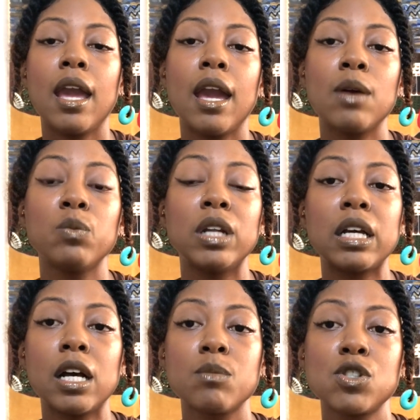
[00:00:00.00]
And
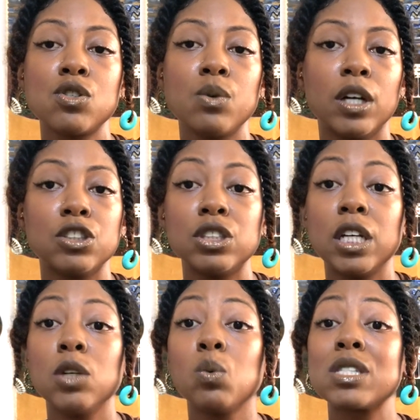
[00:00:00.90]
when it comes to
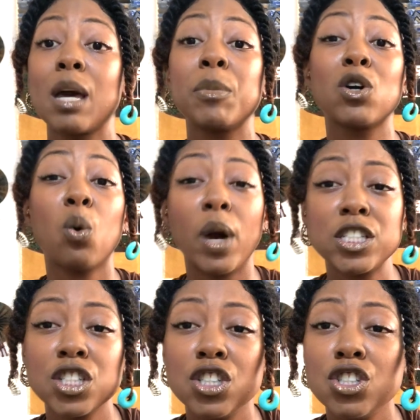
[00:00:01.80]
understanding what type of
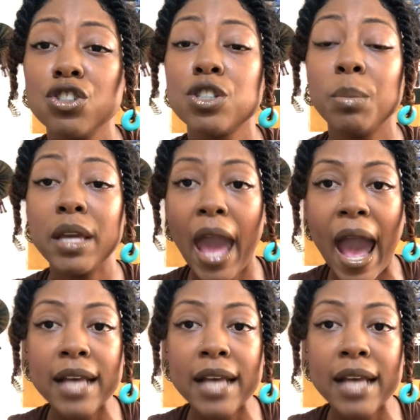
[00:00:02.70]
questions you should be